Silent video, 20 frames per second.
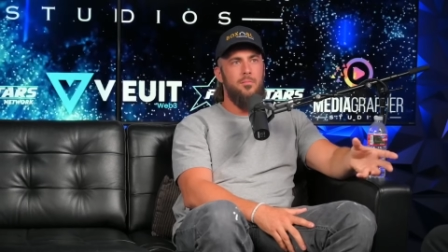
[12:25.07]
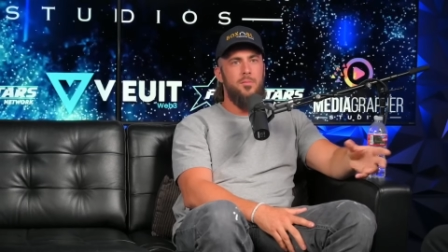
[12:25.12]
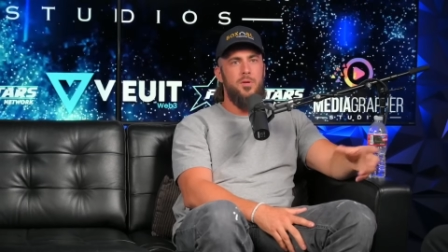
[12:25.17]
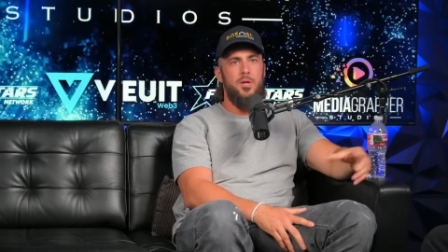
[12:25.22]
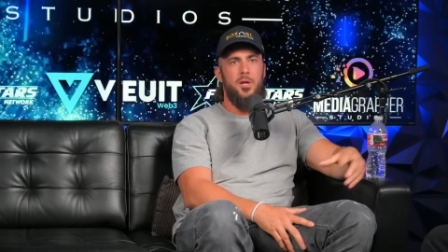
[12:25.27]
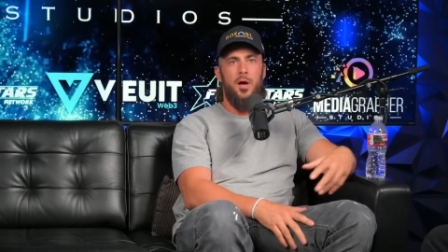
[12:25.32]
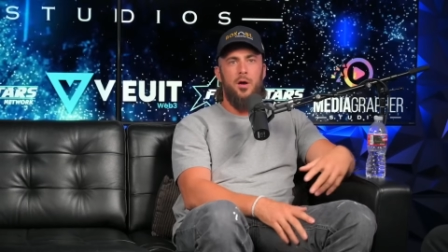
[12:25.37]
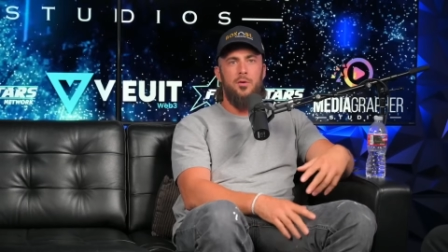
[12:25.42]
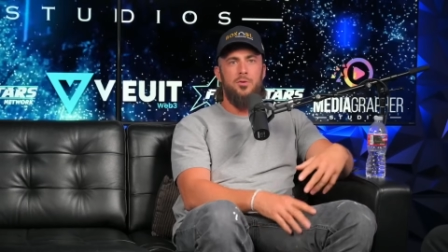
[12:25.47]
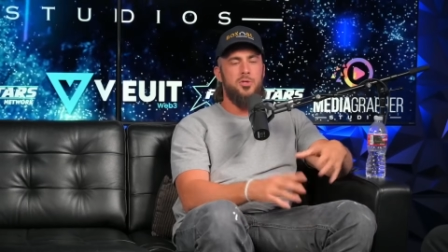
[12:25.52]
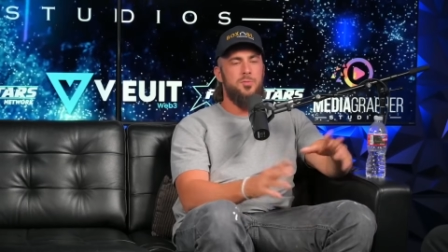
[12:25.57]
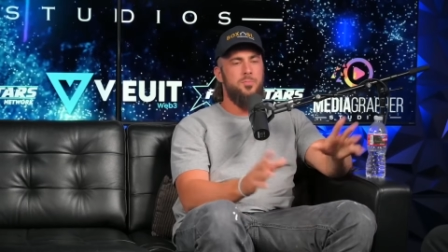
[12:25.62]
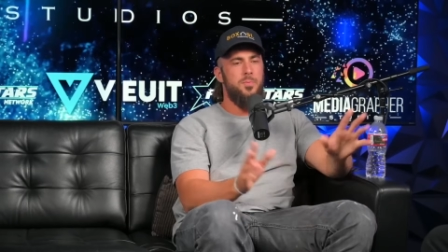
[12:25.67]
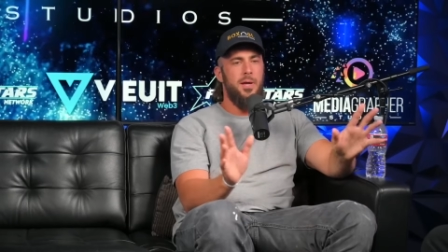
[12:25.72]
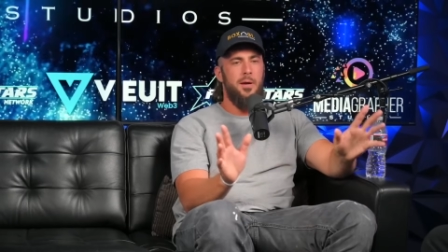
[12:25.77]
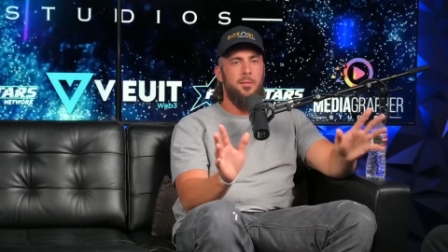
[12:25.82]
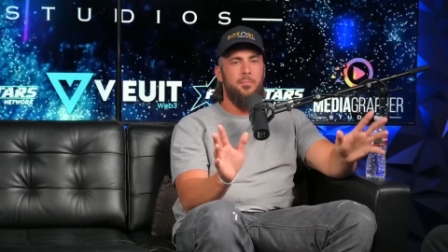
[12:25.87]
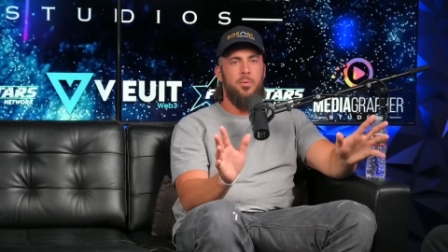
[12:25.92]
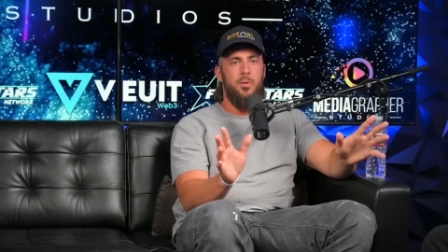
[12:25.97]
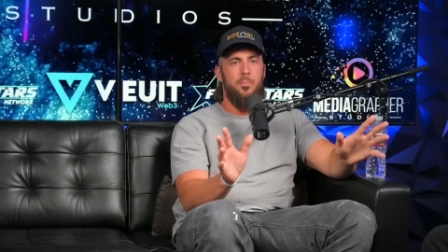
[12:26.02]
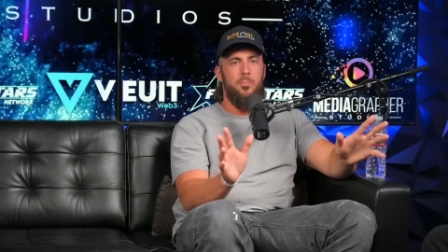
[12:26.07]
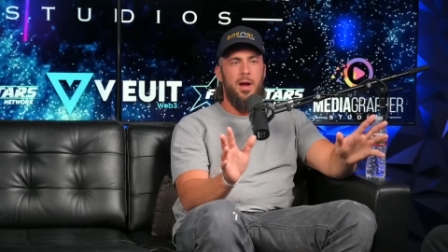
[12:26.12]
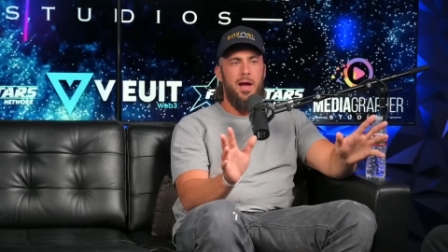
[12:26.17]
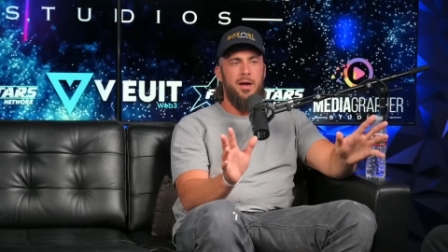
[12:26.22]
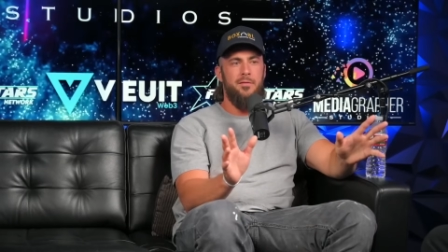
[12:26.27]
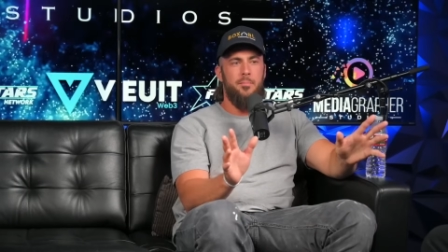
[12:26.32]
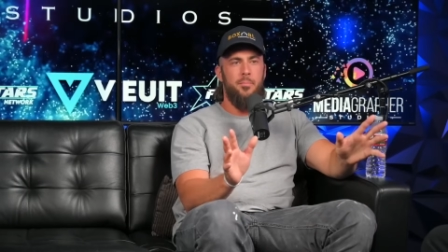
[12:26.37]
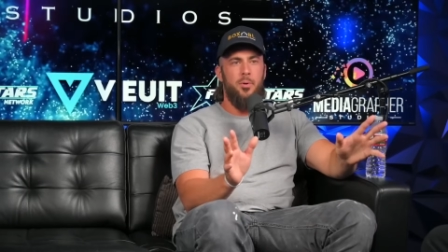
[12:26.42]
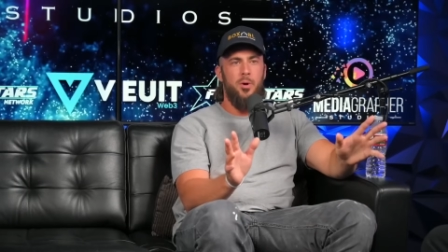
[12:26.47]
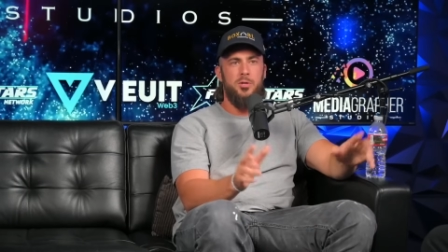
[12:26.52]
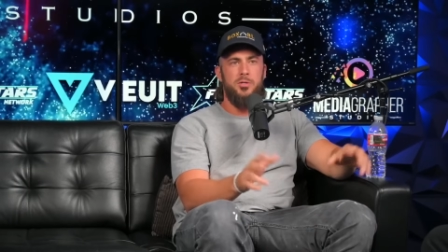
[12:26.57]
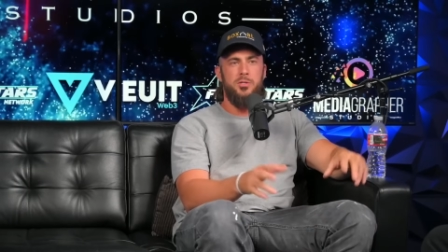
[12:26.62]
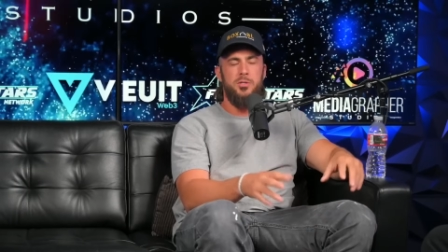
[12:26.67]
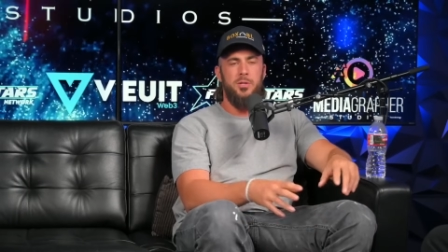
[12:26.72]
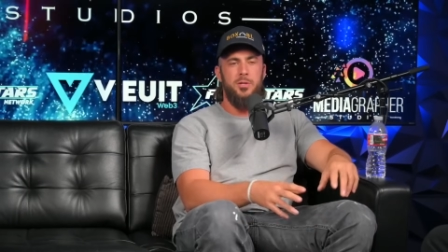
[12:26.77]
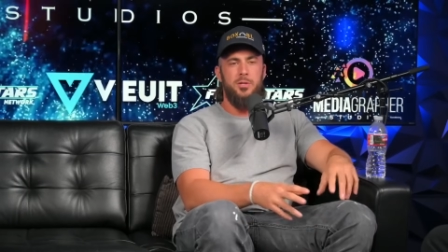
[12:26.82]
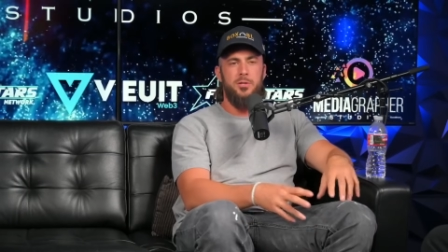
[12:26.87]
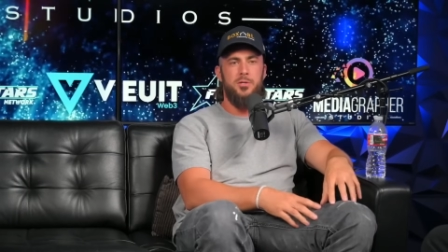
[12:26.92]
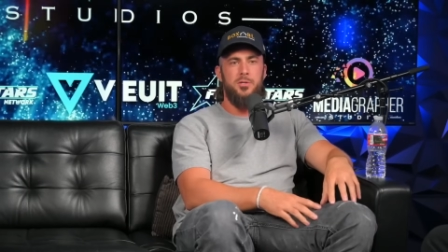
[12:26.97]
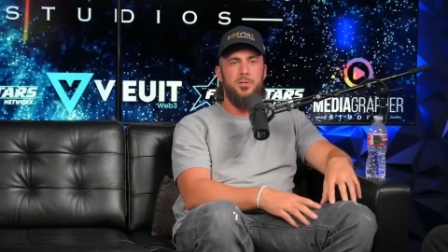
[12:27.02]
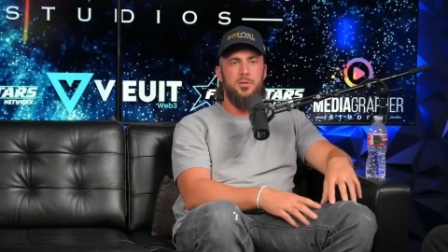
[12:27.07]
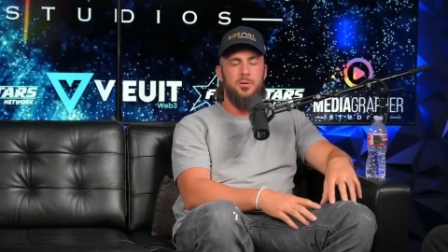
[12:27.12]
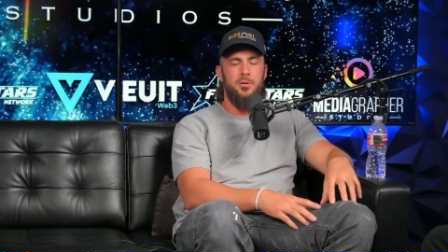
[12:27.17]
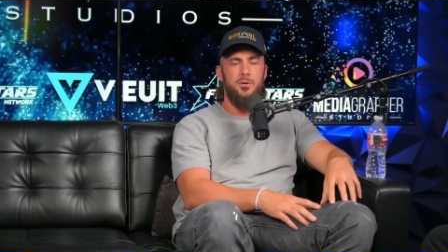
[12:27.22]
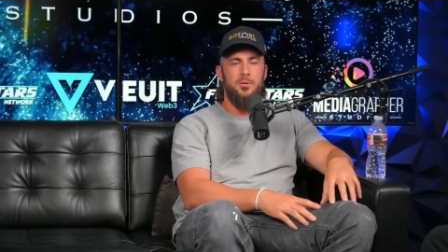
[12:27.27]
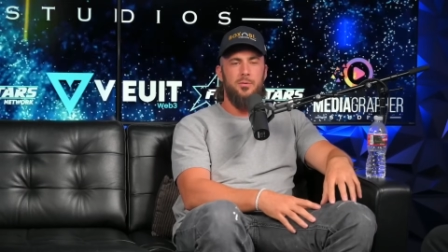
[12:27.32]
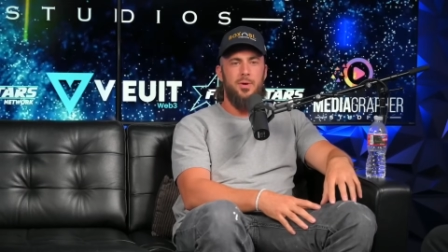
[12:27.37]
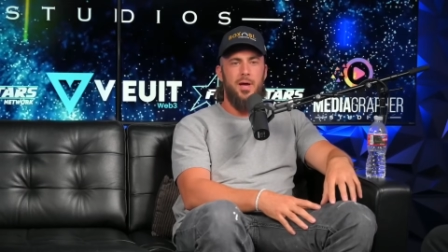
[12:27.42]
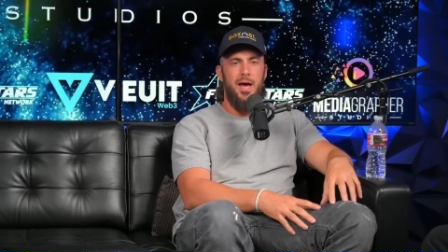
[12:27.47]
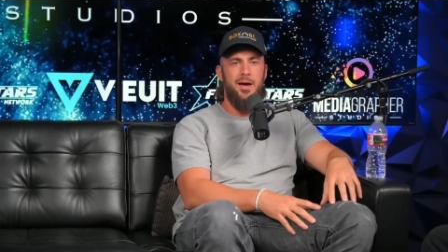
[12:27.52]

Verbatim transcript: you know, just being a, a private person to